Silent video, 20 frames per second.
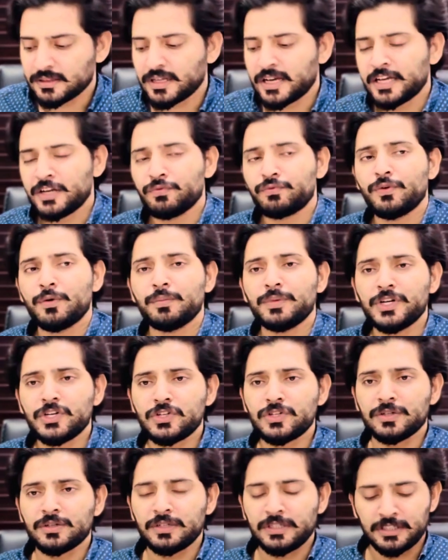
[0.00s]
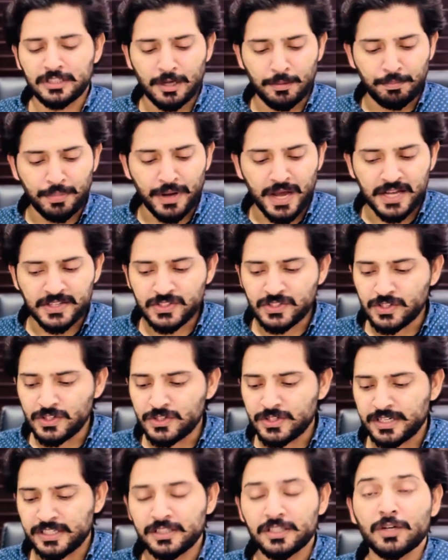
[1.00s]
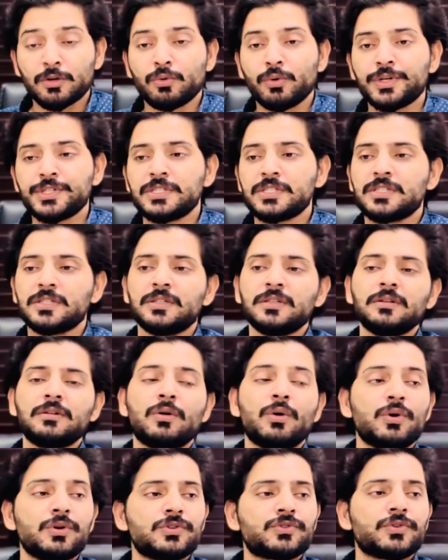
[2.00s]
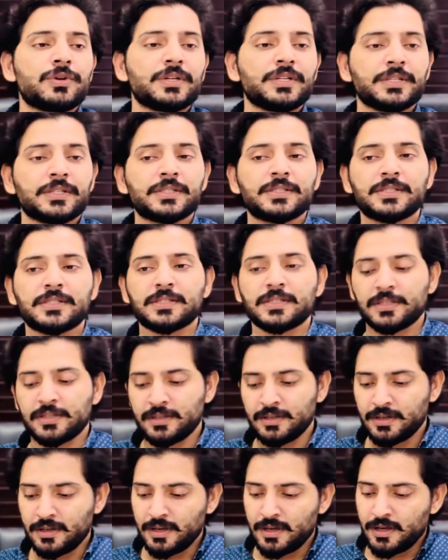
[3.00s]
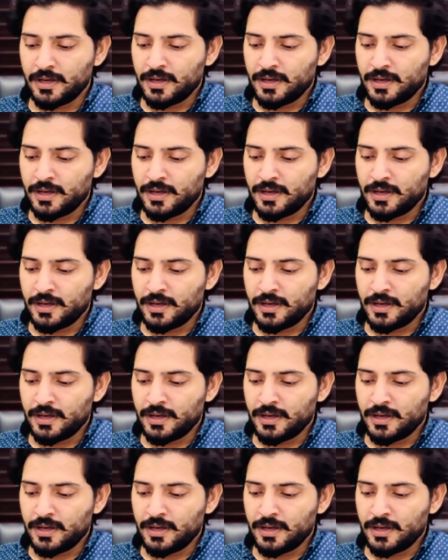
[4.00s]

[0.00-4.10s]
The information in the passage and in the question contradicts.